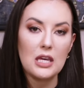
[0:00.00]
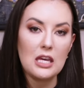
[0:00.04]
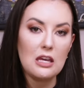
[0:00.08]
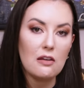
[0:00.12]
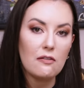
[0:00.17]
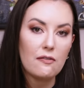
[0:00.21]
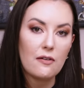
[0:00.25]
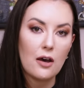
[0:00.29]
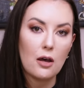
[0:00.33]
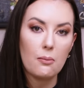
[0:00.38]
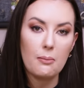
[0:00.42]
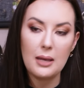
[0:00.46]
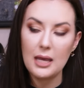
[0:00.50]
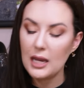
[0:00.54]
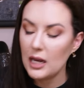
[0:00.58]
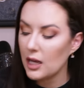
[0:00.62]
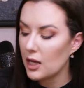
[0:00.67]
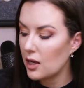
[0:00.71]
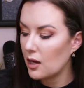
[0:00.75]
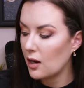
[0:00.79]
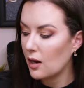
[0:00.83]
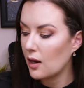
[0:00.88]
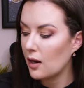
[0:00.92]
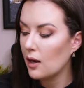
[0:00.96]
e-file
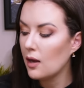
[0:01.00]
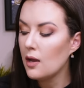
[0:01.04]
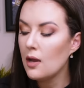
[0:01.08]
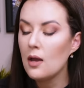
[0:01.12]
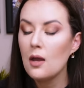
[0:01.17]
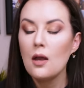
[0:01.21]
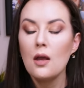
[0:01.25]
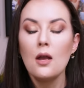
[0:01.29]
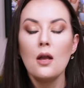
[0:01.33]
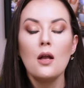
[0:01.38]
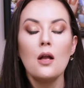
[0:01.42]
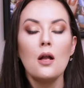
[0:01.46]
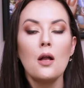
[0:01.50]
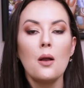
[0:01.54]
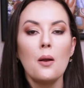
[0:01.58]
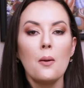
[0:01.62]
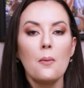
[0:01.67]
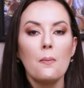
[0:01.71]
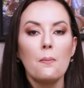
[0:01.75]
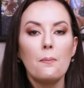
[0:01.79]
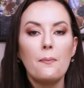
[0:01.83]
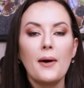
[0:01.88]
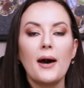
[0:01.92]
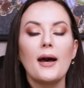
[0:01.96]
manicure.
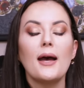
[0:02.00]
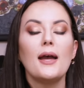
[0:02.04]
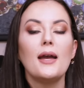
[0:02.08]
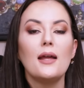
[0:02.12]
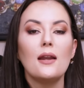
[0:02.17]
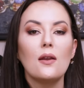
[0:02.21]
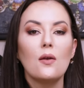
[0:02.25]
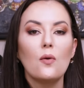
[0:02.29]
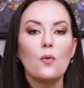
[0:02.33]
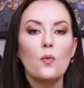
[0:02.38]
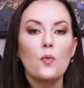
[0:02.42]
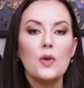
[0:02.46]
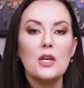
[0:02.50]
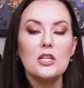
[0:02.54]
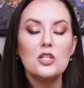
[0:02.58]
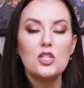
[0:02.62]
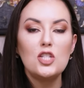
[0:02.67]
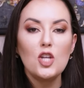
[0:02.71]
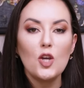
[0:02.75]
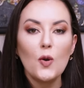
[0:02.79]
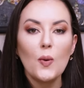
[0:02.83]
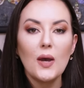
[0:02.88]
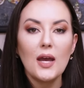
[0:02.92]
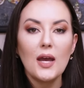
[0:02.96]
But we do